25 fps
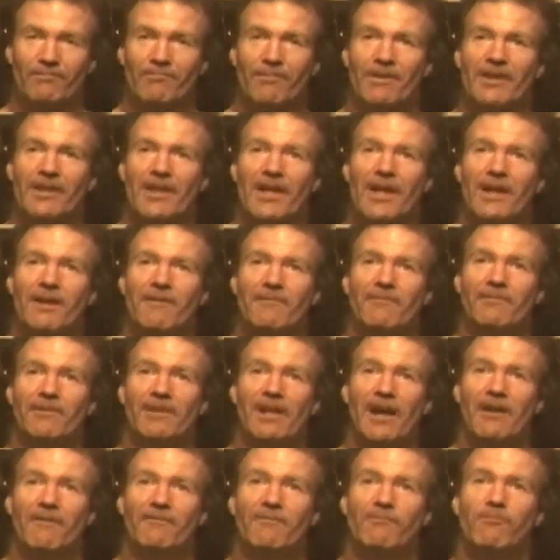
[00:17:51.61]
Became
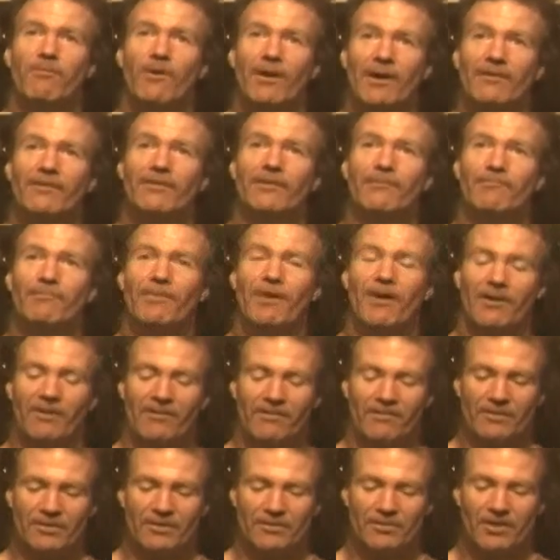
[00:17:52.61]
Life was a
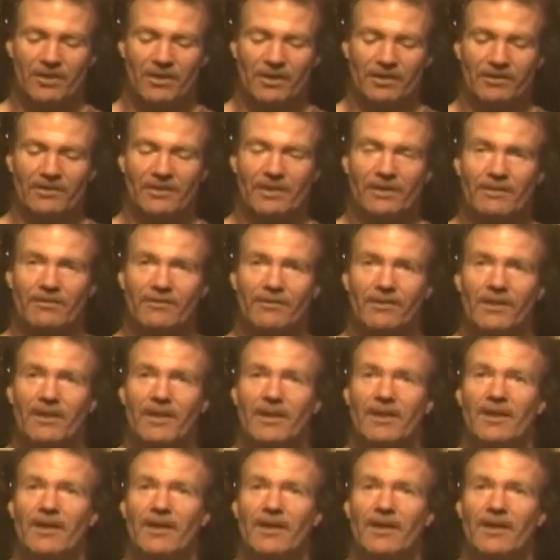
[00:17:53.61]
box of chocolates.